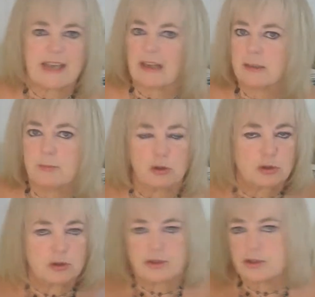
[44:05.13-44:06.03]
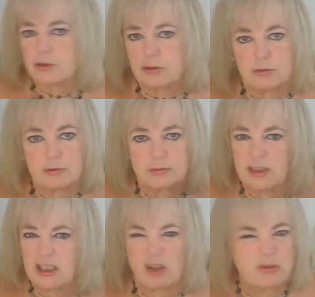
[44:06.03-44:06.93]
animals or,
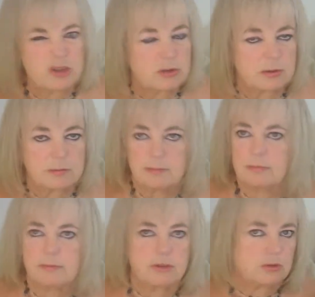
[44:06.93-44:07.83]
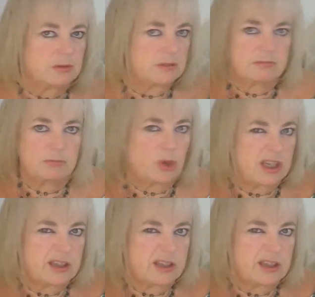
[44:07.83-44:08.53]
you know, doing weird